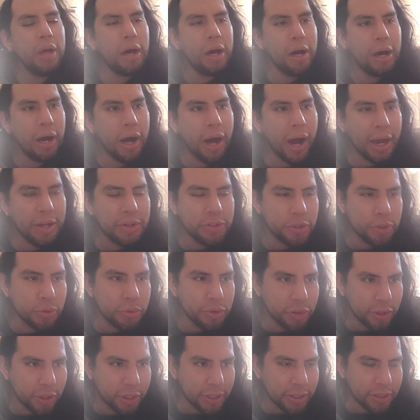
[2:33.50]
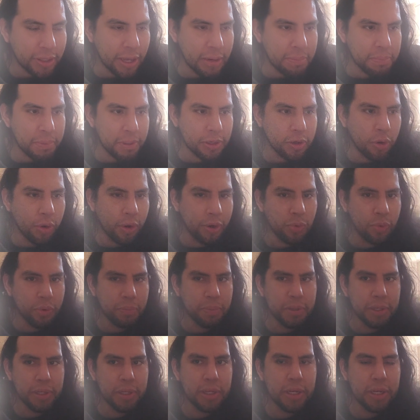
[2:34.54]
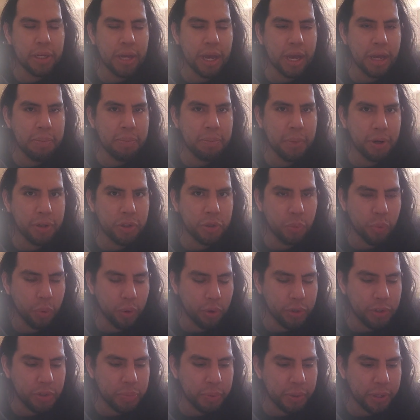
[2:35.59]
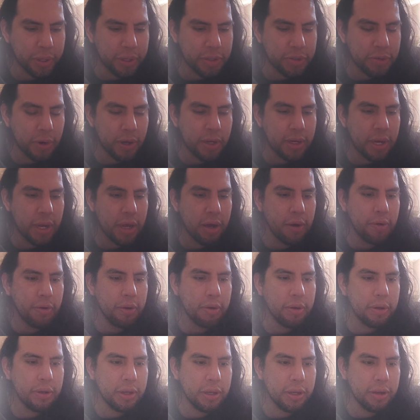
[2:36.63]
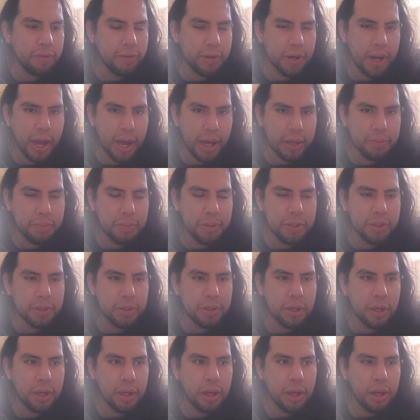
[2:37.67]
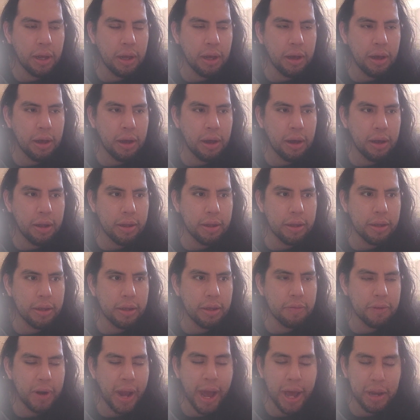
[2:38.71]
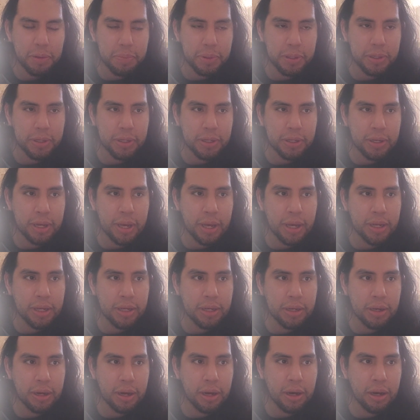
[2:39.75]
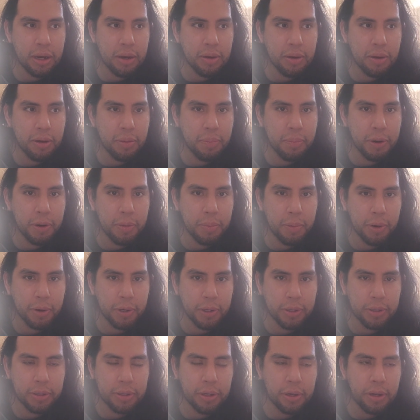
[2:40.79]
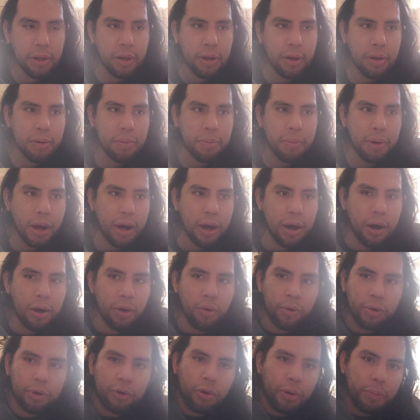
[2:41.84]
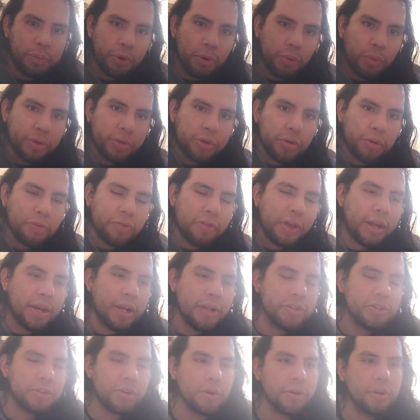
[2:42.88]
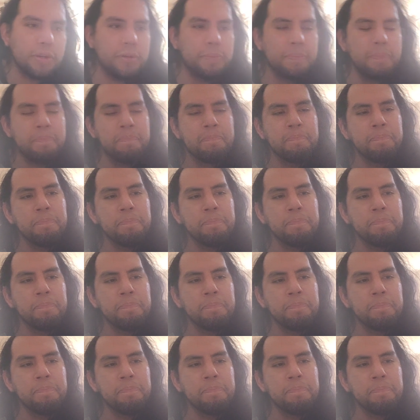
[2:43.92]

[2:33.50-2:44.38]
I do think that Bitcoin would be in a much worse place right now if it had been in a bear market or a crypto winter, if that had started.